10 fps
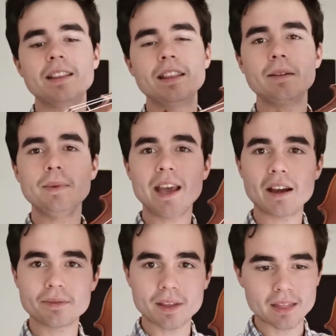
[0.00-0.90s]
Then we
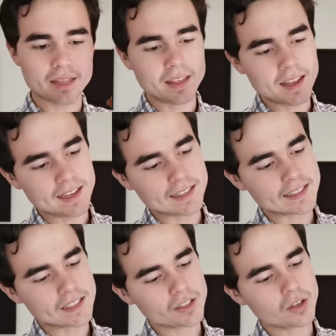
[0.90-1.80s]
have
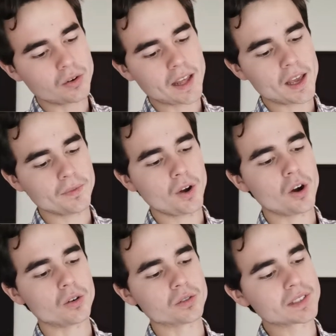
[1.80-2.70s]
these are called F
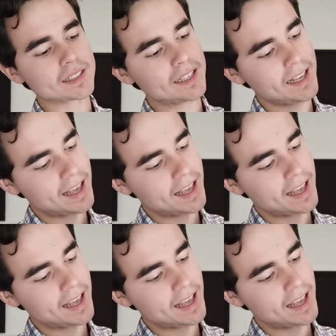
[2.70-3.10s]
holes,